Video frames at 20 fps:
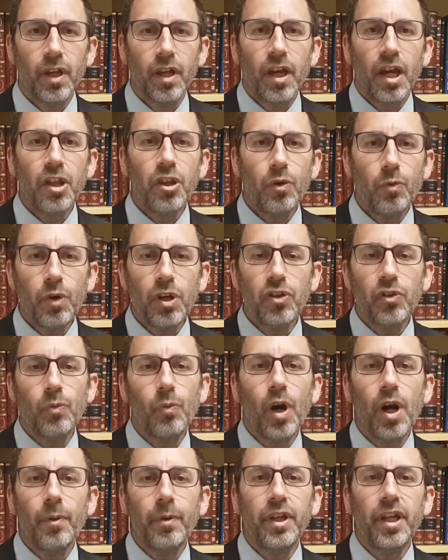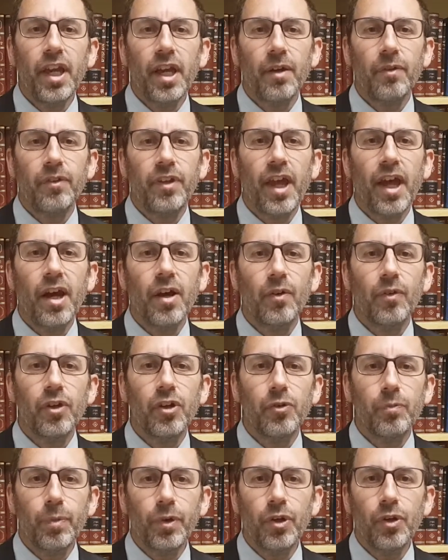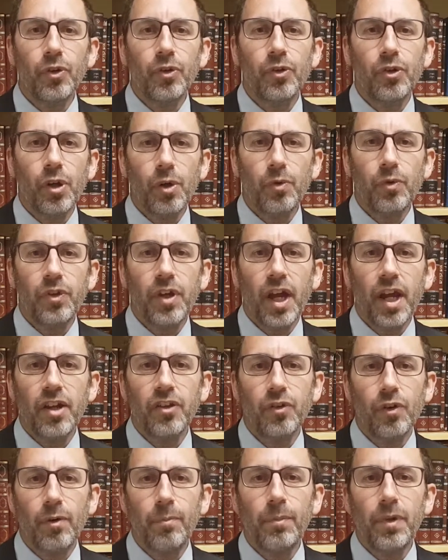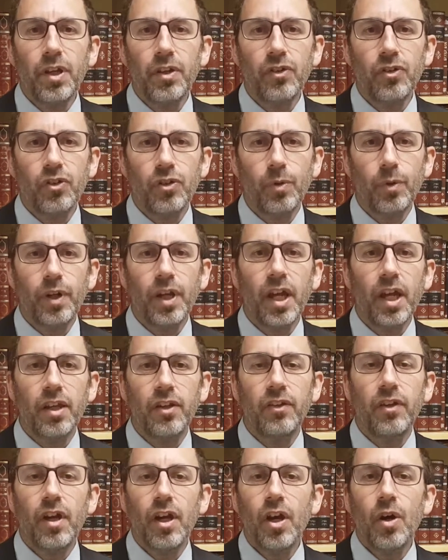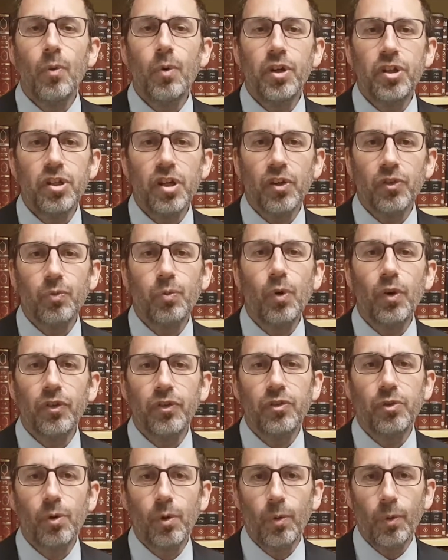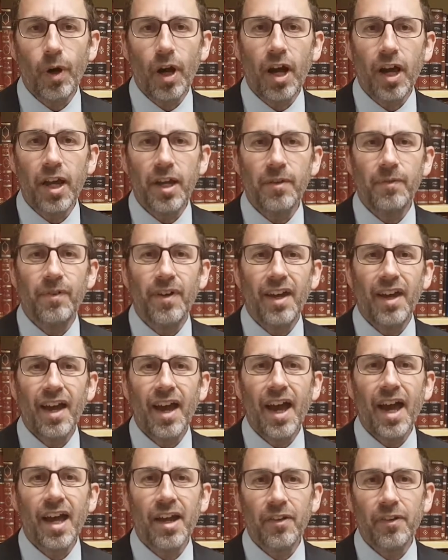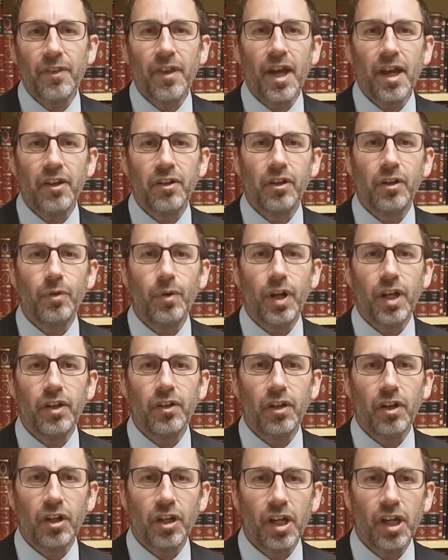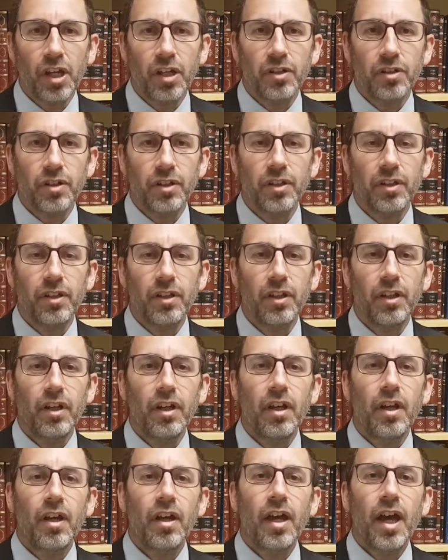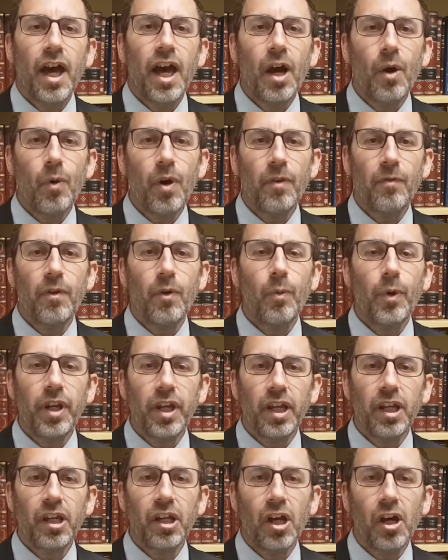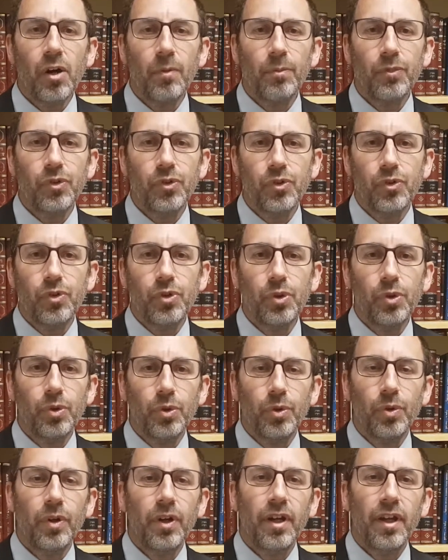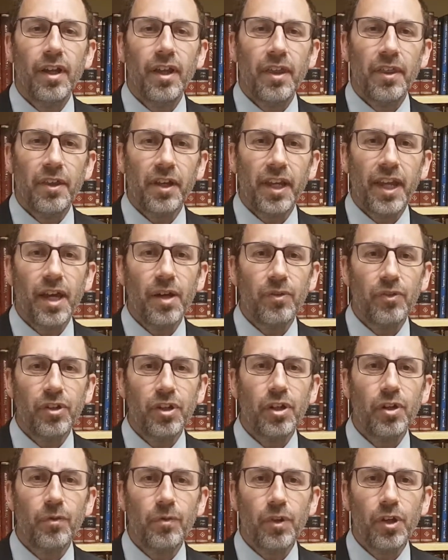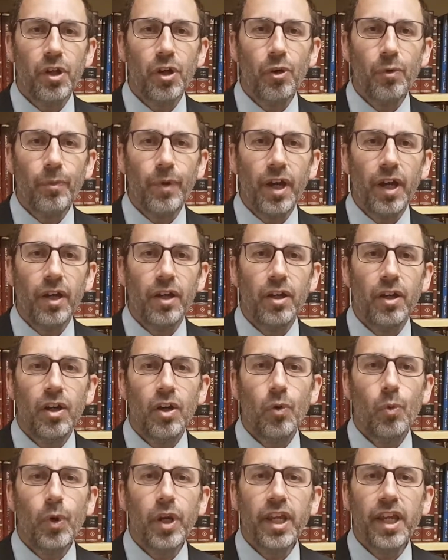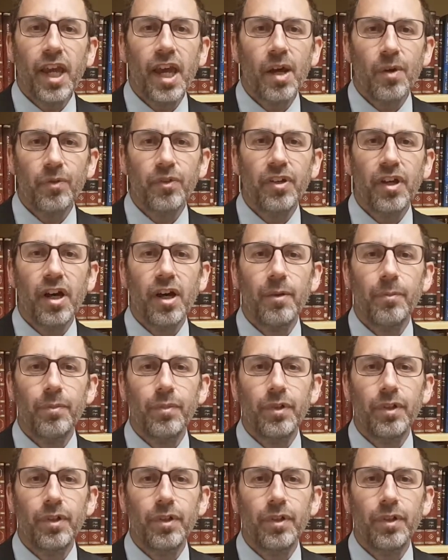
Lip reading: And the reason why we count down is because those days are a means to an end. We just want to arrive at that great occasion. However, when it comes to the counting of the Omer, we count up.